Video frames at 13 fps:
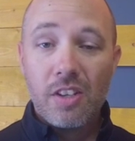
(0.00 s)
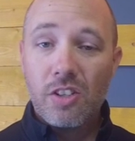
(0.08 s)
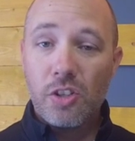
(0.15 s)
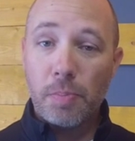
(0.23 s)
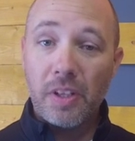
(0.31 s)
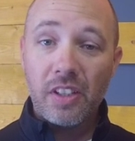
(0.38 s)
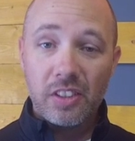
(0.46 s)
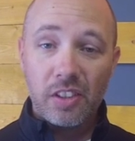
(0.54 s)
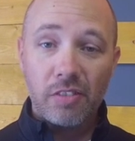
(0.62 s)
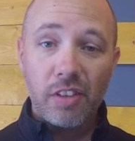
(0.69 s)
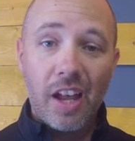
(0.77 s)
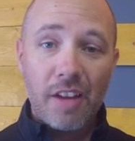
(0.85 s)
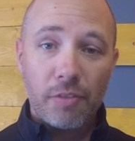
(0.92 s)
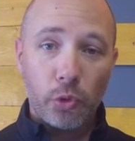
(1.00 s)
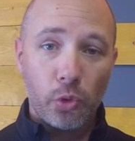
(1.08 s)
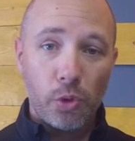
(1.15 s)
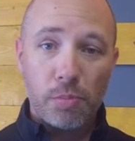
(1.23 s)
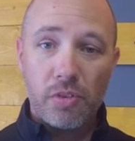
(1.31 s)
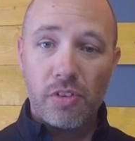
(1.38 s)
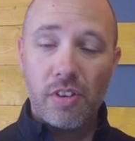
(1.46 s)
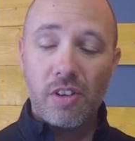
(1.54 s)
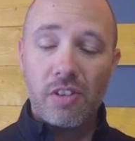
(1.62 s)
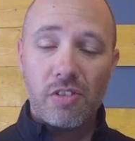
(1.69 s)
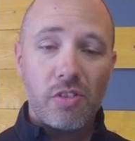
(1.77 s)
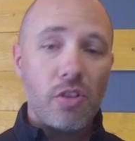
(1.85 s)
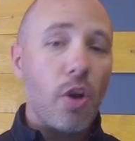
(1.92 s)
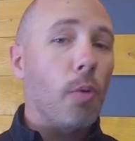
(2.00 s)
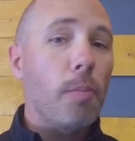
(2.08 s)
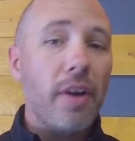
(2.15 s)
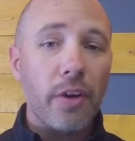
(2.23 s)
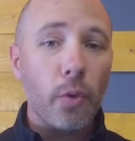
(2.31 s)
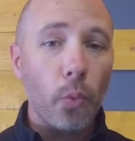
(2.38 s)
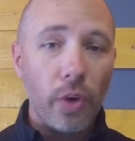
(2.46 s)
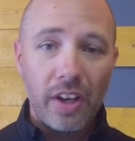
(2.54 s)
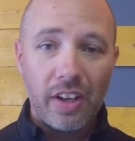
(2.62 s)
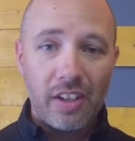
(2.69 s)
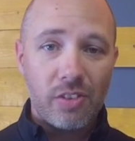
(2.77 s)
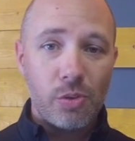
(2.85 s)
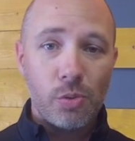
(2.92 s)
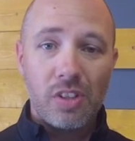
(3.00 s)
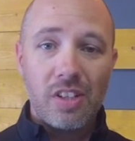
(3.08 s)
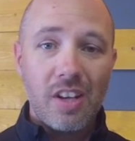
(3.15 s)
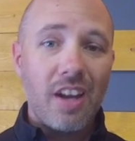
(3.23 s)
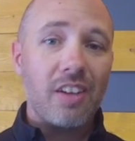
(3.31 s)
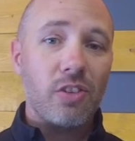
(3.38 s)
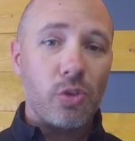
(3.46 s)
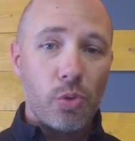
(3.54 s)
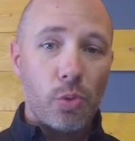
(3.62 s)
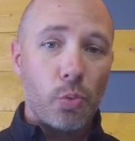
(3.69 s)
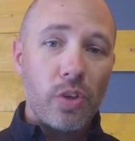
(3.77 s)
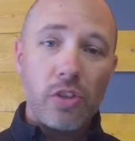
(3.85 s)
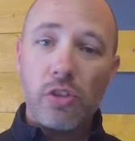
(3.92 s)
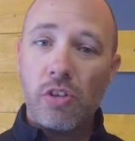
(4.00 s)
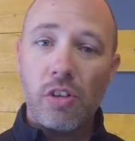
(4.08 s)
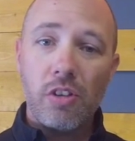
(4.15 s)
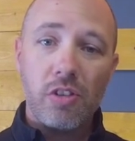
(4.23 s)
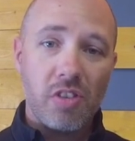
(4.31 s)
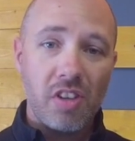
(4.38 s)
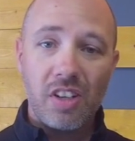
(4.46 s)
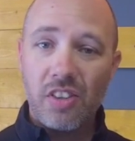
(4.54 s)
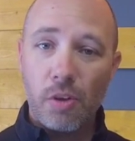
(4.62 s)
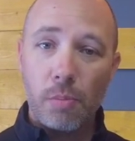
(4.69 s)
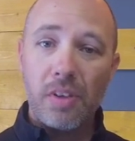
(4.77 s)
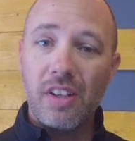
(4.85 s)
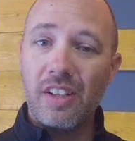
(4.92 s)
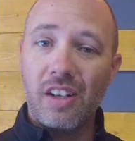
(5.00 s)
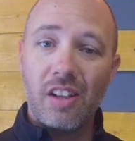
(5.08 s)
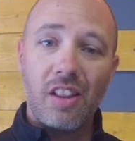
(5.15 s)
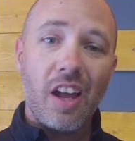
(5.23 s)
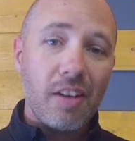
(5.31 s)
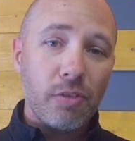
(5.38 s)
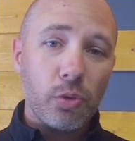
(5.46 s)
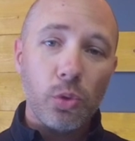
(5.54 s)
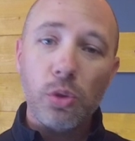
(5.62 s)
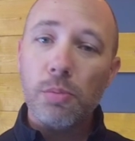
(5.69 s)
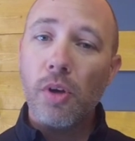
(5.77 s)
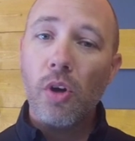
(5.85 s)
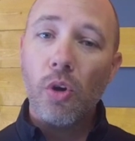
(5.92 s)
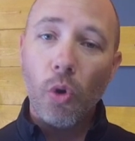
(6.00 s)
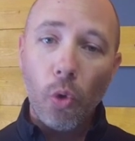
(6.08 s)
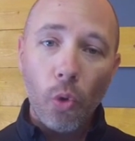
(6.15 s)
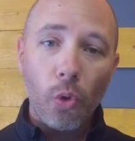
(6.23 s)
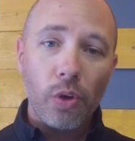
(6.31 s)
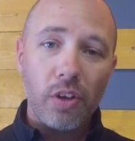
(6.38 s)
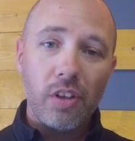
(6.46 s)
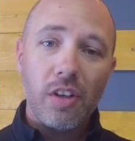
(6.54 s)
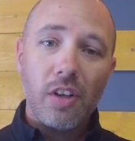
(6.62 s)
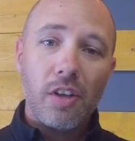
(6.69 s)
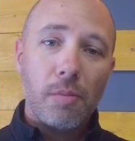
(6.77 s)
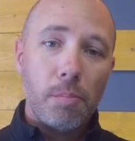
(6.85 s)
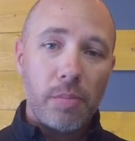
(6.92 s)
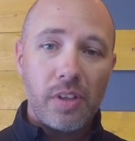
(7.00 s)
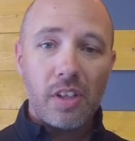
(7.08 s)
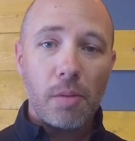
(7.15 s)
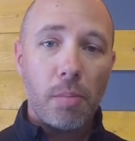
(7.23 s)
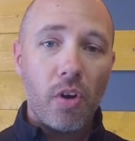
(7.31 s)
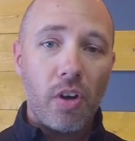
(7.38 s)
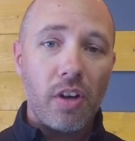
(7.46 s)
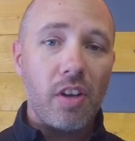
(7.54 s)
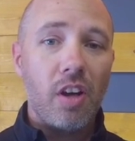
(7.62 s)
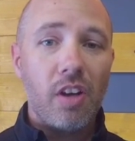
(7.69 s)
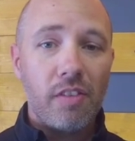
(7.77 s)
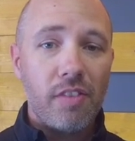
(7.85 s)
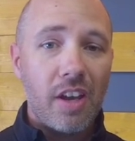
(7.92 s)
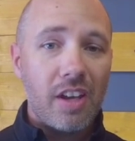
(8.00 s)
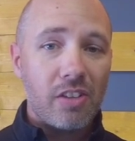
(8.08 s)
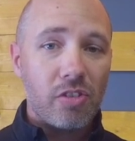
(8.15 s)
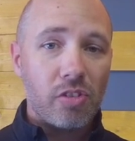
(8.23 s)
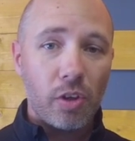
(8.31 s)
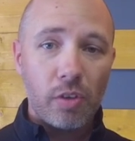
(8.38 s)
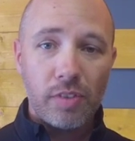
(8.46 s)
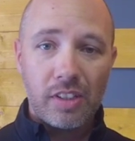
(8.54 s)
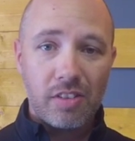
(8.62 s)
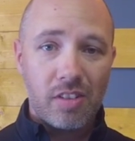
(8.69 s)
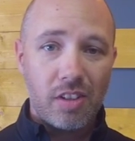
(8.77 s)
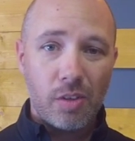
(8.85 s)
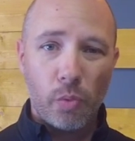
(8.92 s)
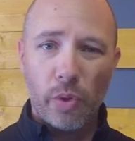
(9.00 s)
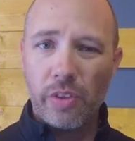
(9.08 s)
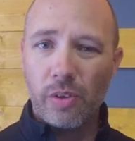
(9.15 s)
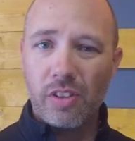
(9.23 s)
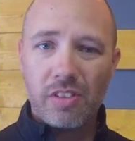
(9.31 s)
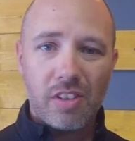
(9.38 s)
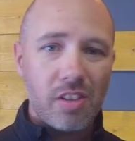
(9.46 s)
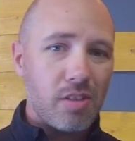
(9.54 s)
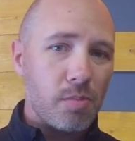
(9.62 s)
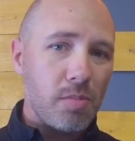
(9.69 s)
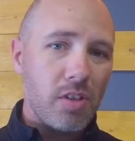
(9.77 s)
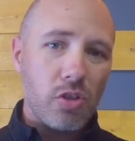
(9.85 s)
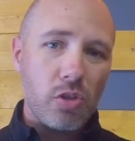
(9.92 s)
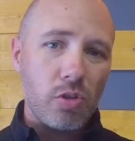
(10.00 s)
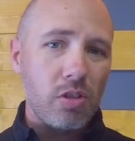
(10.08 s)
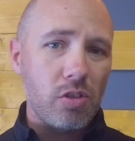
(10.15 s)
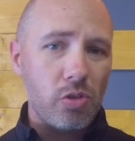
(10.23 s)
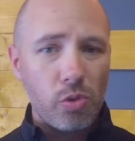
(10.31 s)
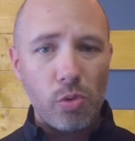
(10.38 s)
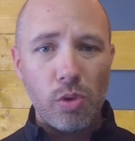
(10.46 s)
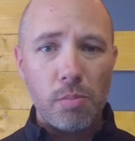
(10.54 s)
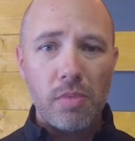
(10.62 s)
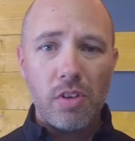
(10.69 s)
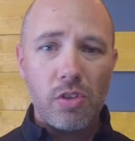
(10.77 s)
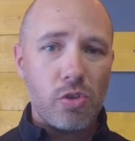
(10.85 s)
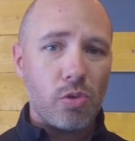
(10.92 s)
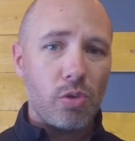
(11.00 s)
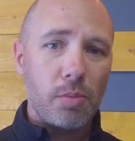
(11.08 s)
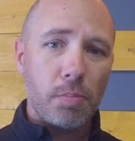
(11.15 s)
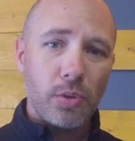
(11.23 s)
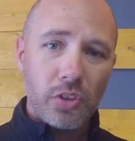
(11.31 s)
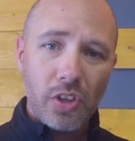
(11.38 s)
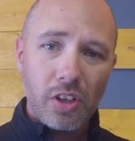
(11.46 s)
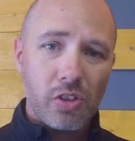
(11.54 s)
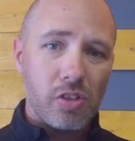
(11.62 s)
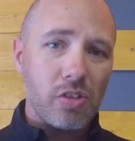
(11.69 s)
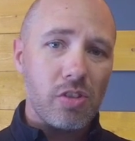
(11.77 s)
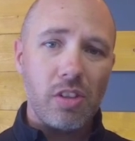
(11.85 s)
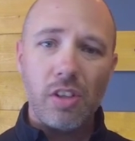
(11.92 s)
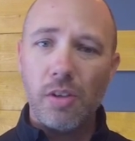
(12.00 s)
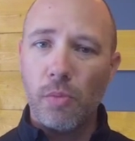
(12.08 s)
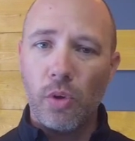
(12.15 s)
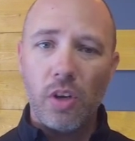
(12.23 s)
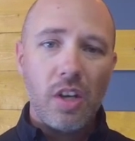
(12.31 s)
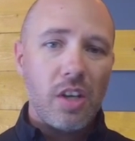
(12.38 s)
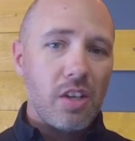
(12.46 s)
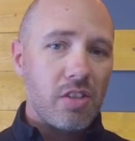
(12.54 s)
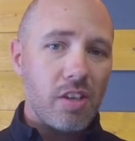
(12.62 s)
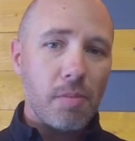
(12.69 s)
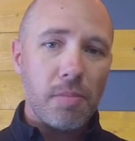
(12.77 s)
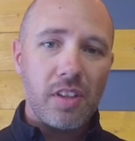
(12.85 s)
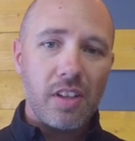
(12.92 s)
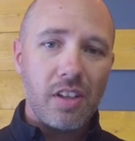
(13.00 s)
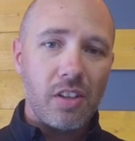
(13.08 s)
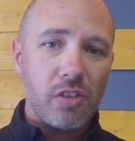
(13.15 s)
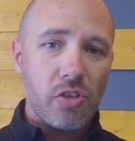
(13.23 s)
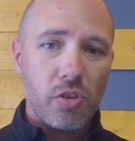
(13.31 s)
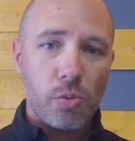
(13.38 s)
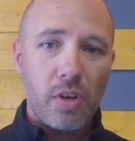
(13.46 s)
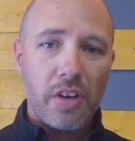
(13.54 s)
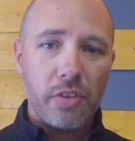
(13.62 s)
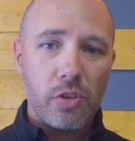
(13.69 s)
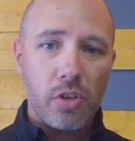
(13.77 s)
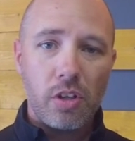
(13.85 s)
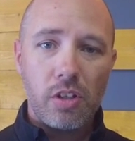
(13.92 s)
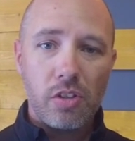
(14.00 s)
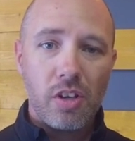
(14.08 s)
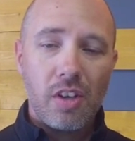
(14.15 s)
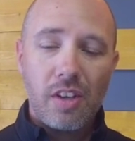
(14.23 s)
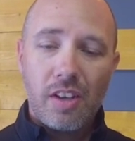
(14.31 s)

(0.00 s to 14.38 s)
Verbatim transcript: Speaking of life groups, there is no better way to connect to the Ridge Church than either being in a life group or being a part of a serving team, whether it's kids ministry, student ministry, production team, or something else throughout the church.